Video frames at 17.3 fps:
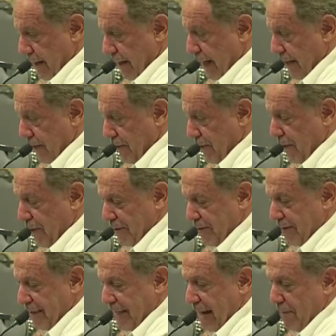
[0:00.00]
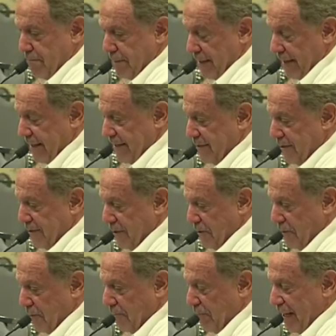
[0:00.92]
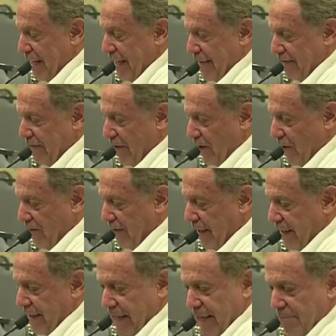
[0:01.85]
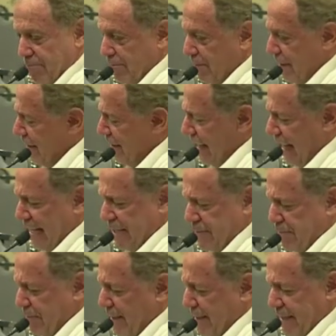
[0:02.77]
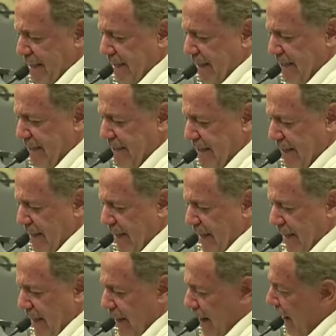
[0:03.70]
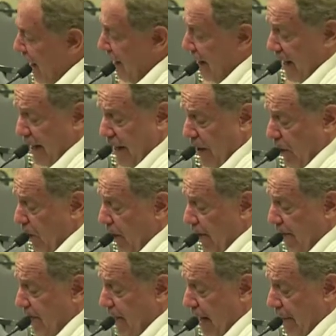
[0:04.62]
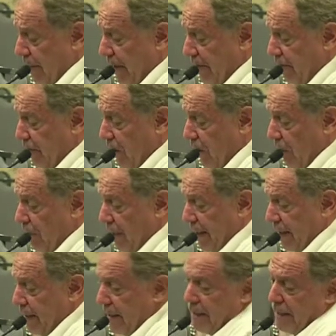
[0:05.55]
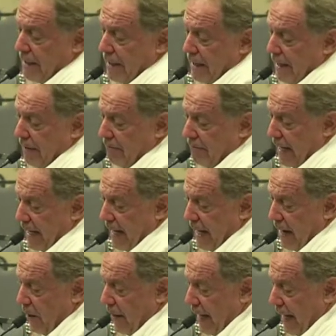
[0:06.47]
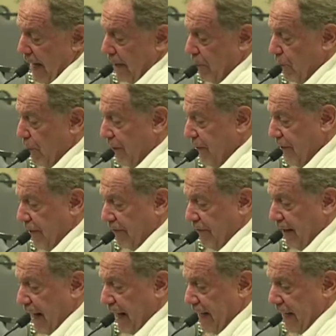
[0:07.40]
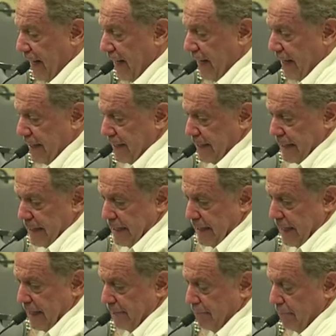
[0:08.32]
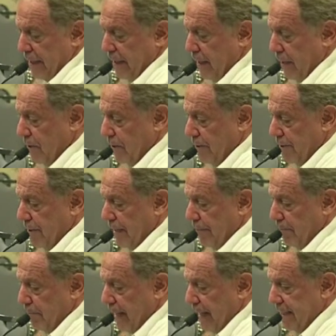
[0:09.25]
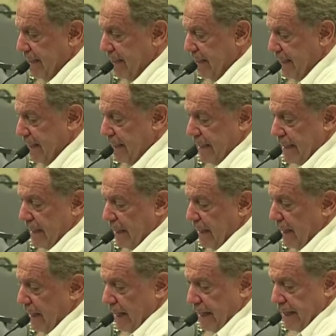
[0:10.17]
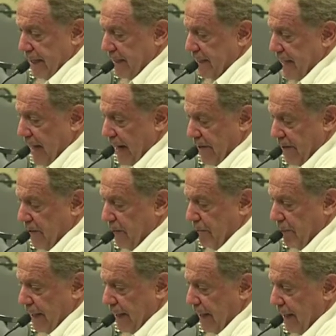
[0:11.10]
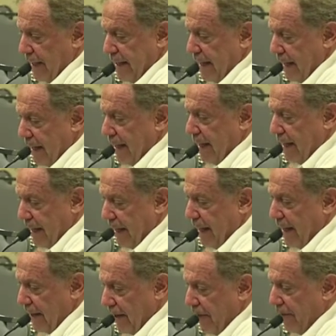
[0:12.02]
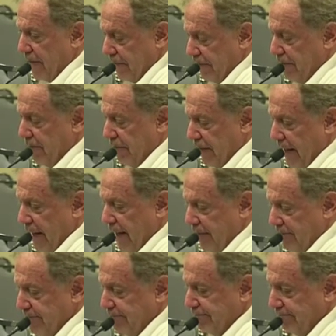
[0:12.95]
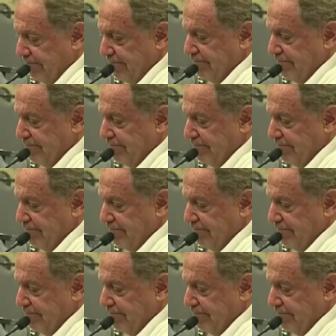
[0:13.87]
exhort companies to be involved in that, but the expertise, I don't know where it's coming from. And if they go ahead with the fracking in the Beetaloo sub-basin, there's going to be a lot of